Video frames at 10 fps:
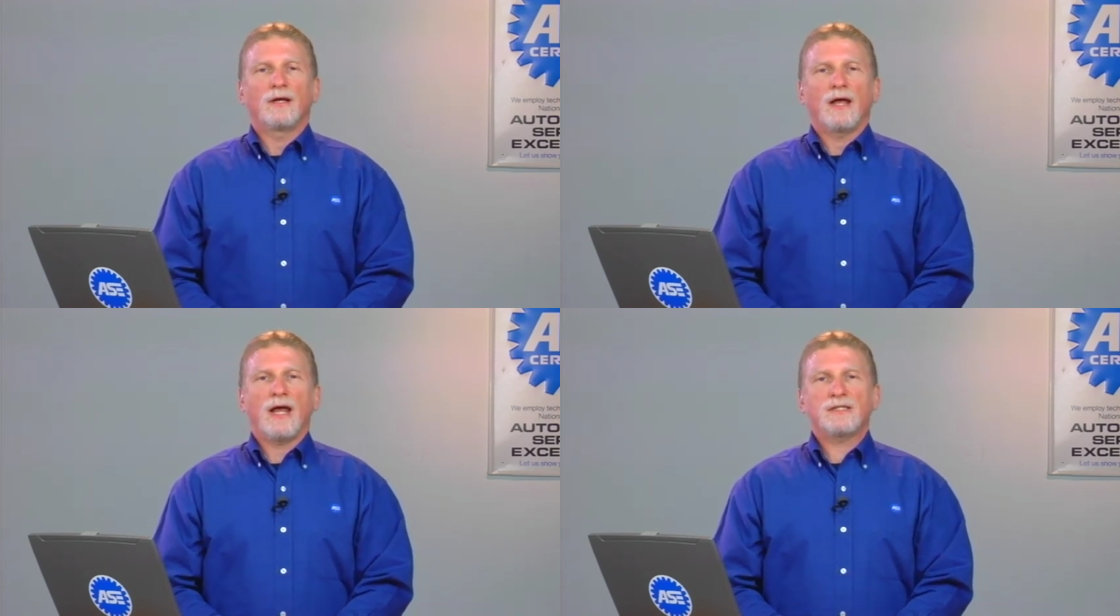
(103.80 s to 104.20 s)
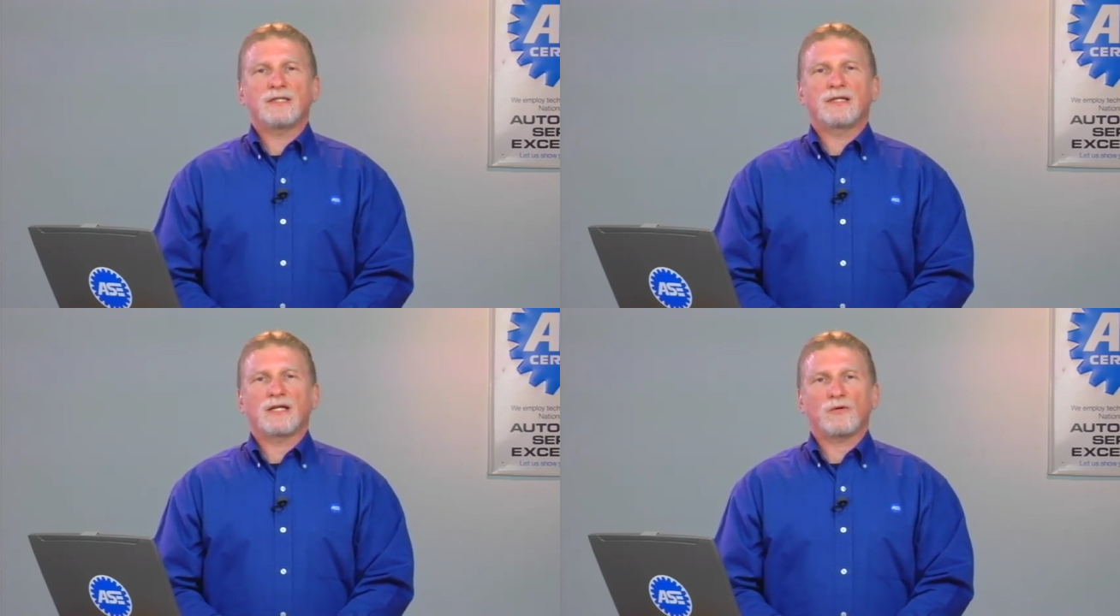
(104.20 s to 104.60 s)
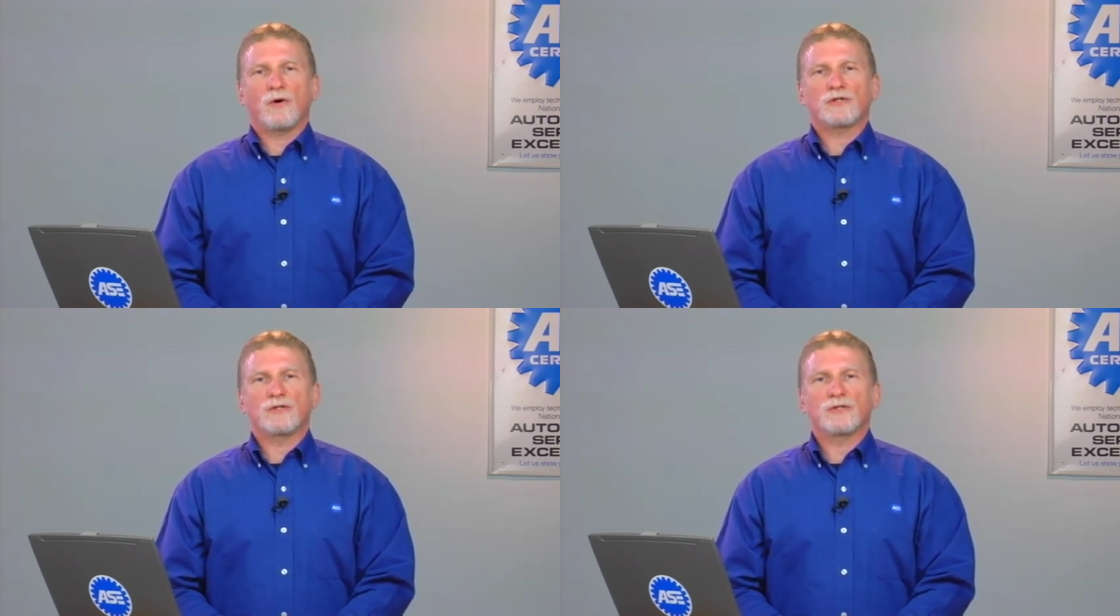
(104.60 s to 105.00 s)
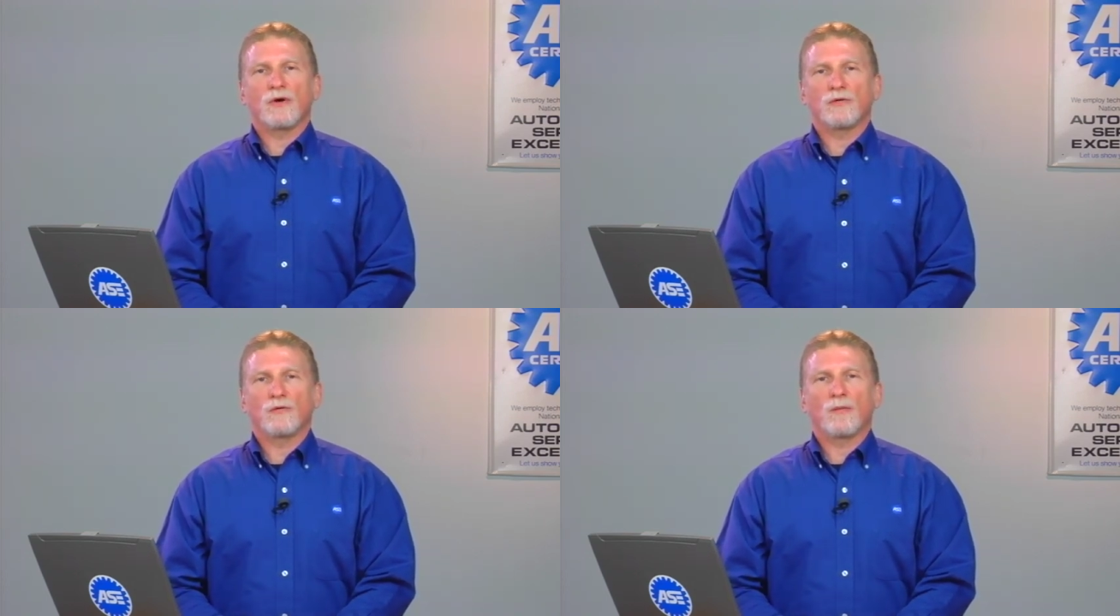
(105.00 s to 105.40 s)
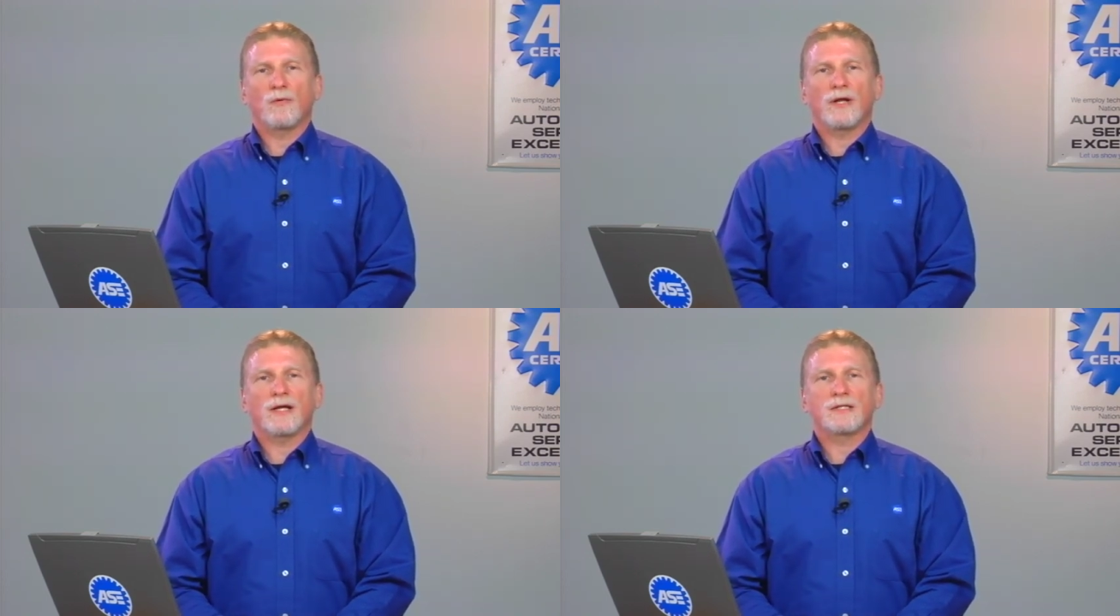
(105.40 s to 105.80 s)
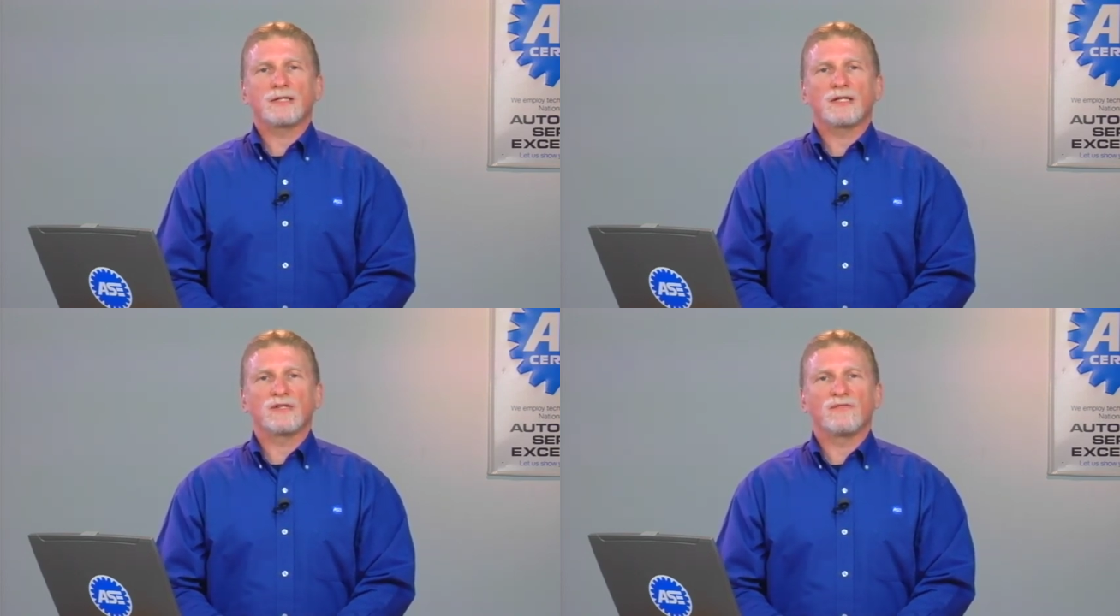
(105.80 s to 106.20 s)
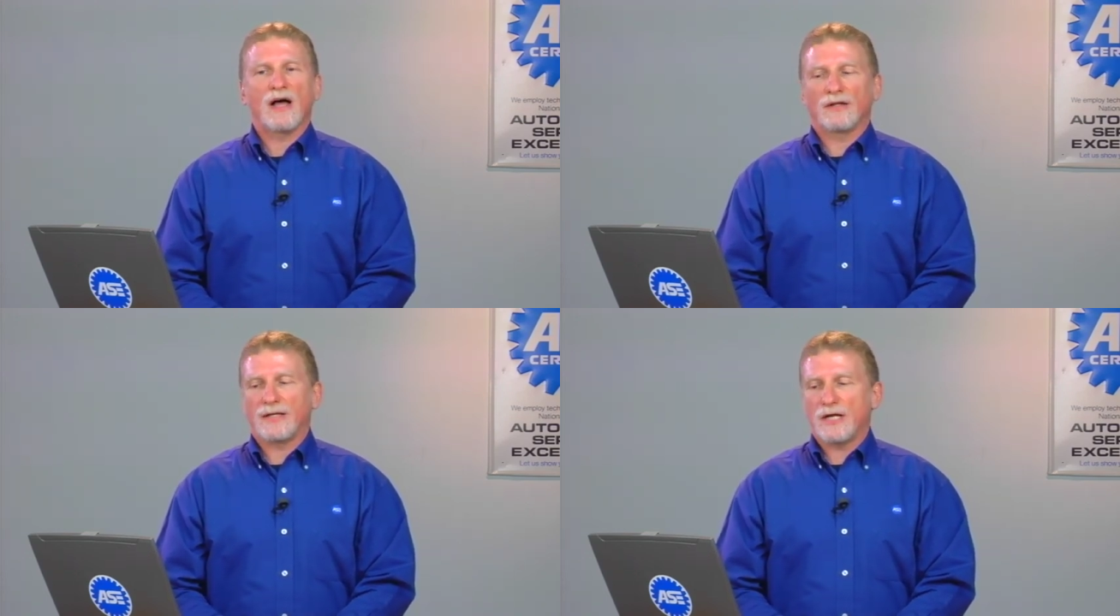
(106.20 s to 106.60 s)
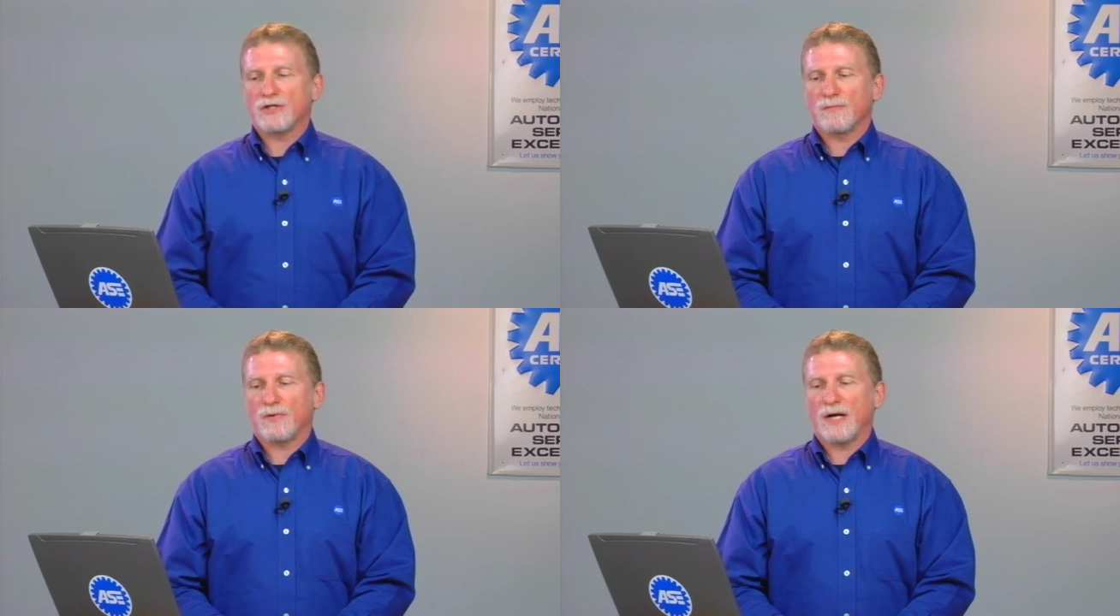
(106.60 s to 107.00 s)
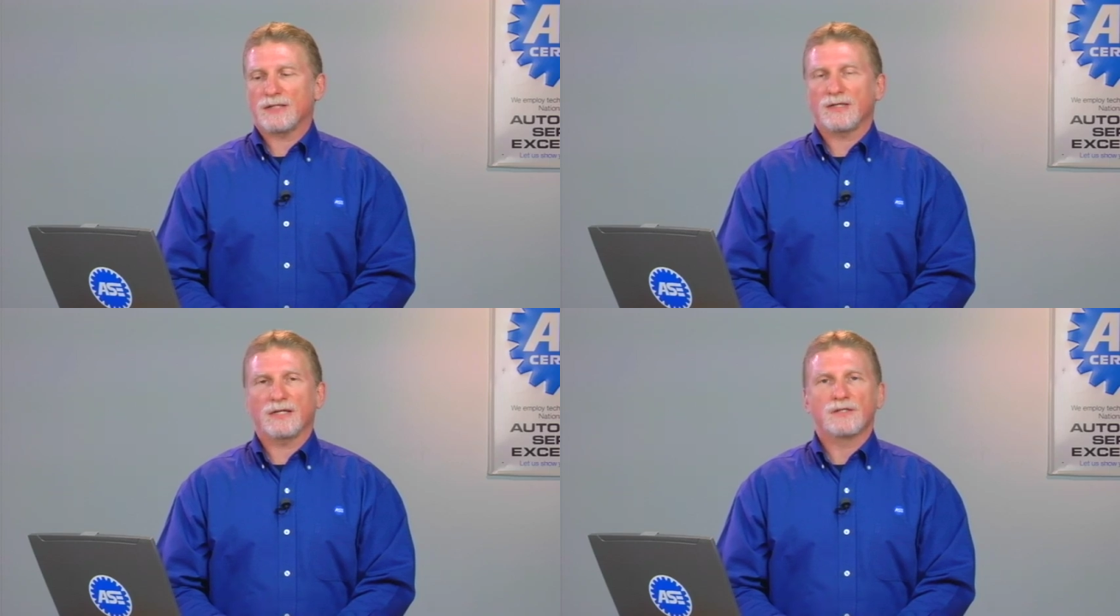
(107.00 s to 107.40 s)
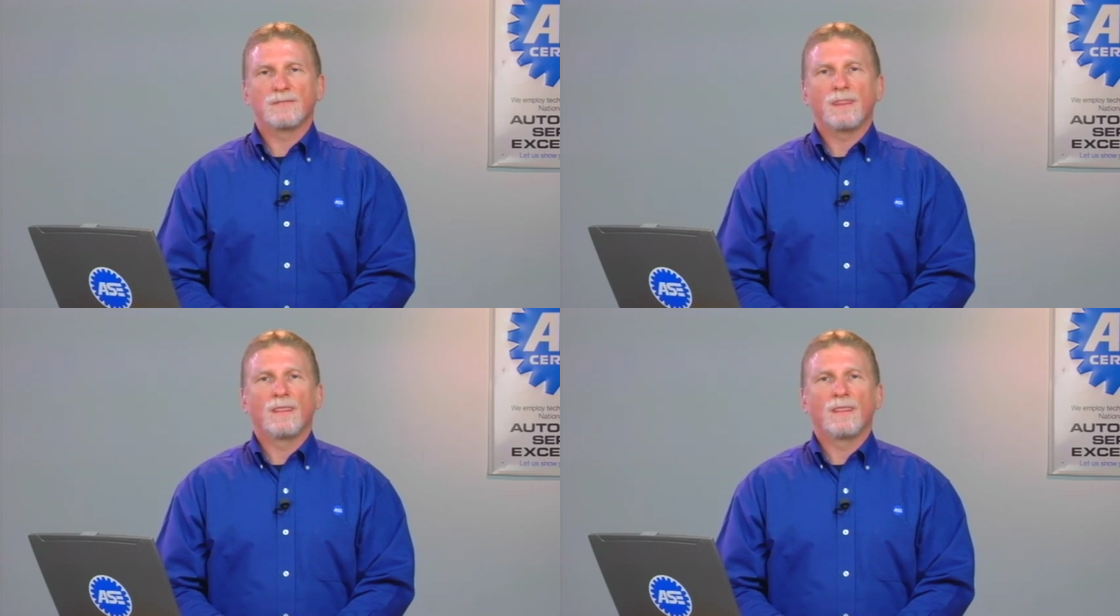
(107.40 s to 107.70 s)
ASE test questions go through a pretty extensive validation process.